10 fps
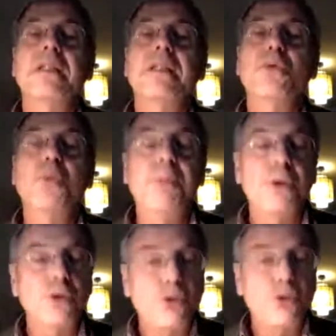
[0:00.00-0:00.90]

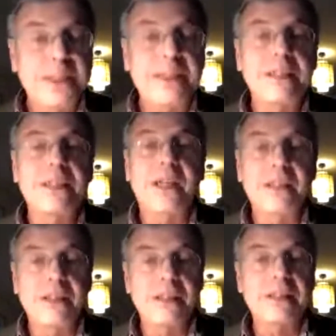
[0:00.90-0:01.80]
Umeå, Sweden
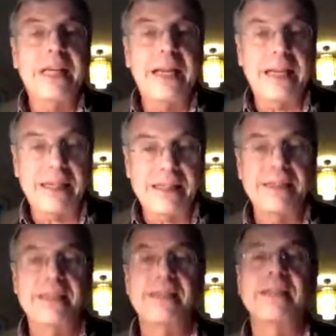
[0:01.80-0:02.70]
currently
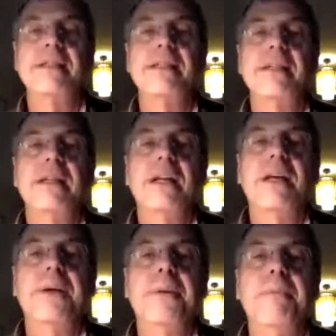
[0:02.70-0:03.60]
has
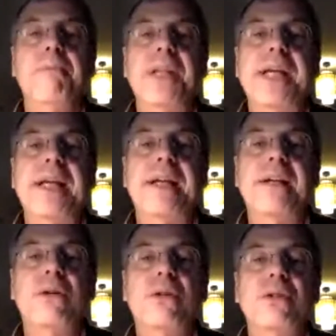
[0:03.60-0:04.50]

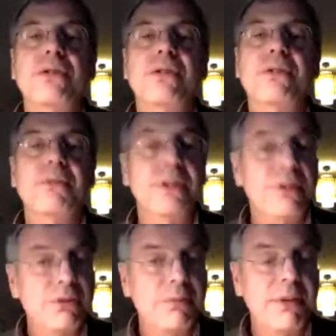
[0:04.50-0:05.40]
a course on
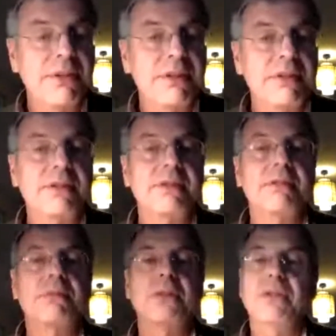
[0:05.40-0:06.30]
research
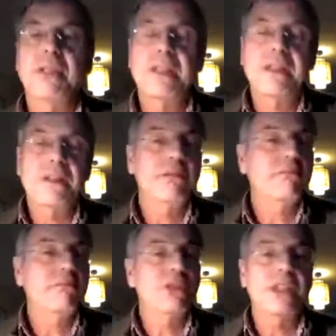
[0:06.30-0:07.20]
methods, which
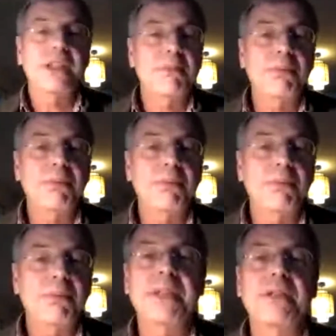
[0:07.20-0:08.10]
I set
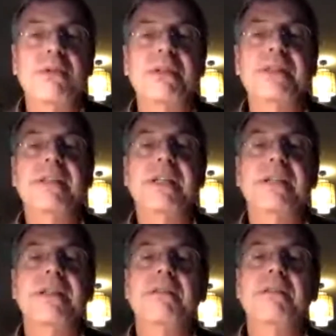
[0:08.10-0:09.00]
up with my
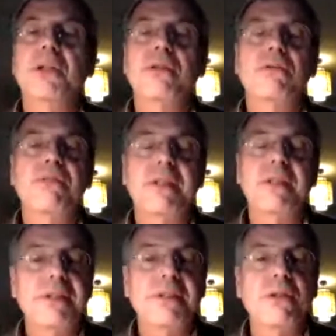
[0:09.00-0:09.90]
colleagues there
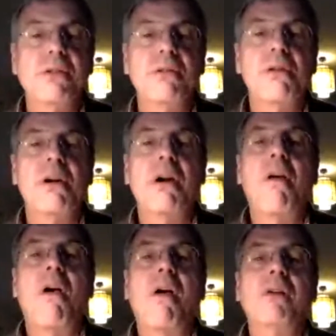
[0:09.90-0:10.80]
about 5 years
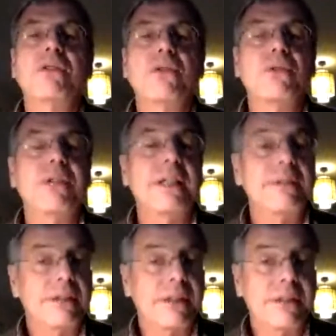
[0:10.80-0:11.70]
ago.
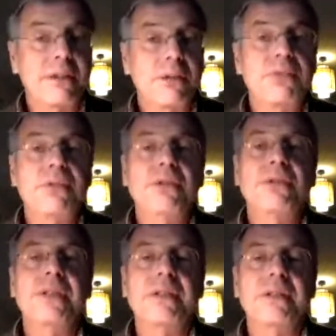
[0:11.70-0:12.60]
So that's
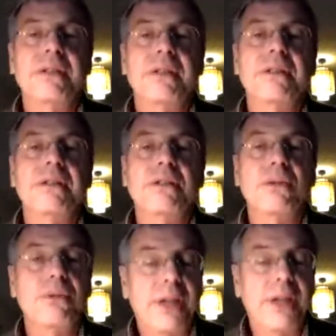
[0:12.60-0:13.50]
another option. You
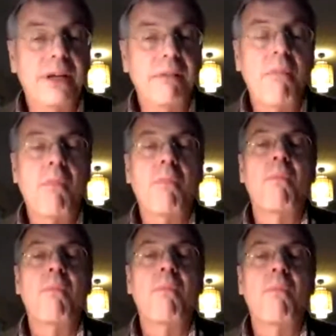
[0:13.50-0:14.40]
can go
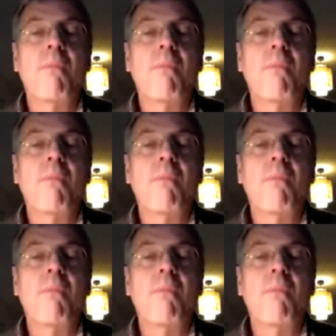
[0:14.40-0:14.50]
there.